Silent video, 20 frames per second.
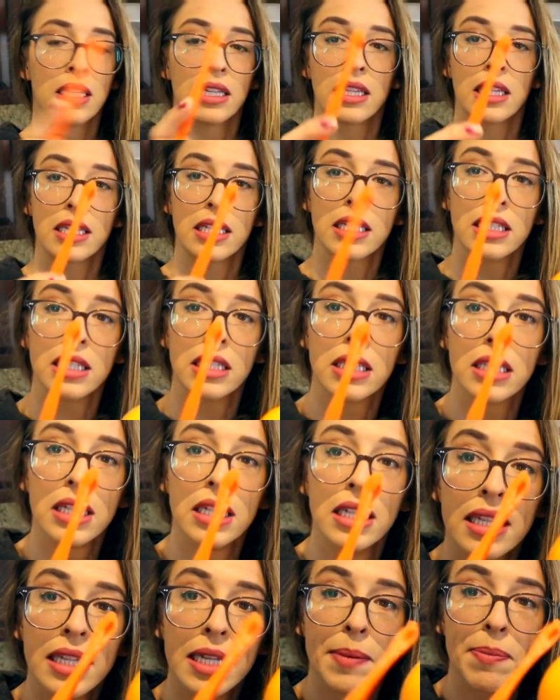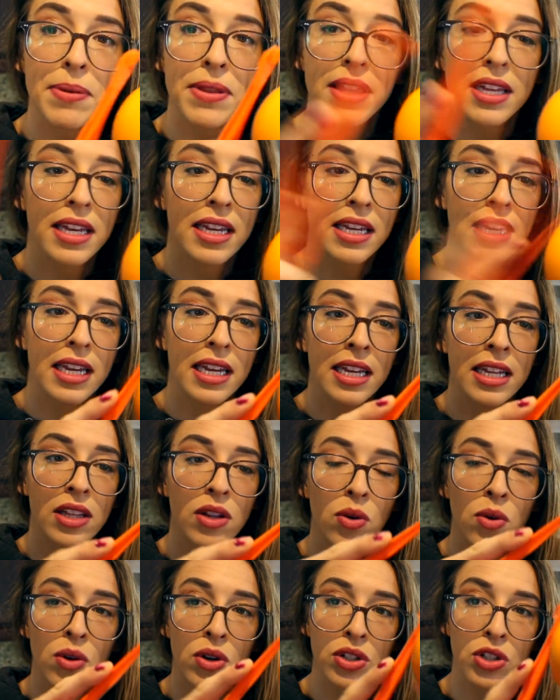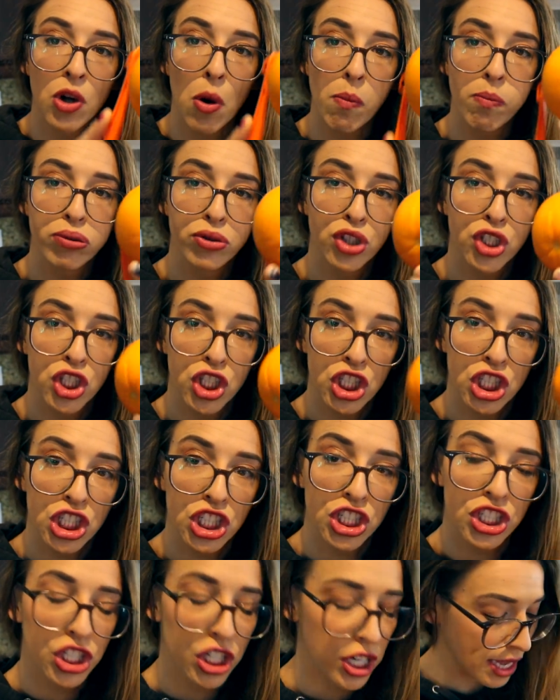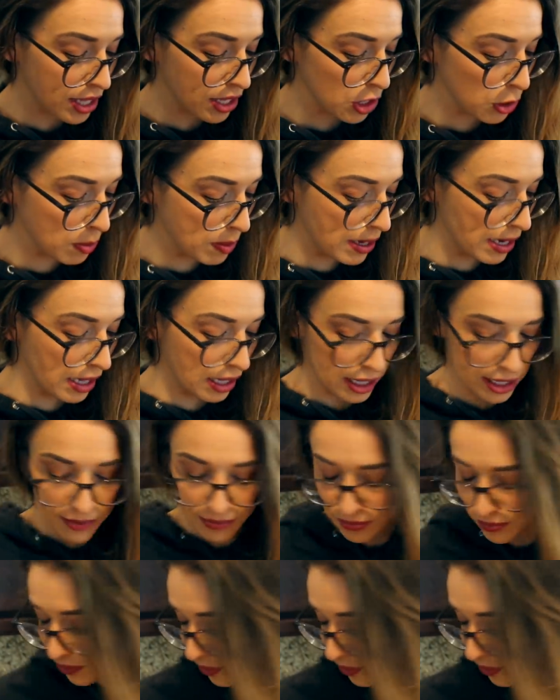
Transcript: do this little lip thing in the orange, go and then you peel it.